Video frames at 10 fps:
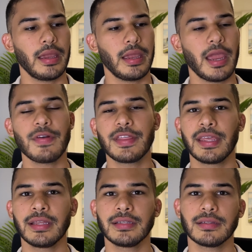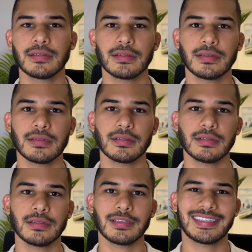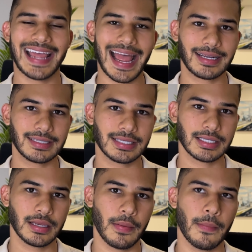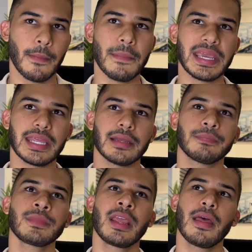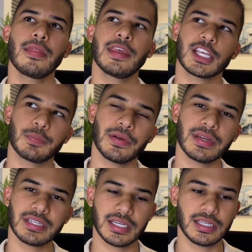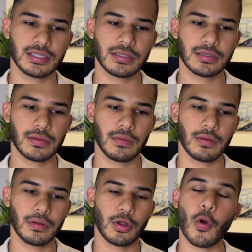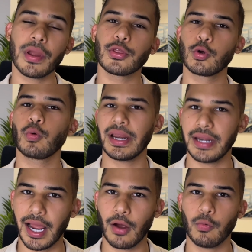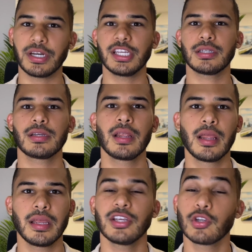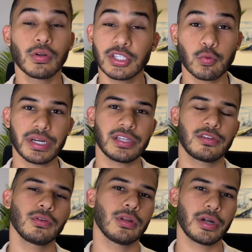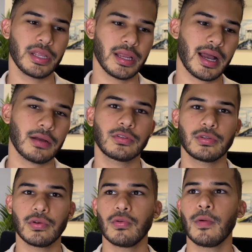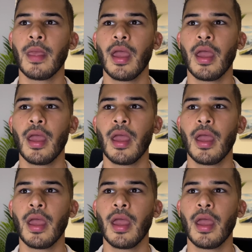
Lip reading: everything stacks, meaning the experience he's going through right now, where he's only 22, learning how to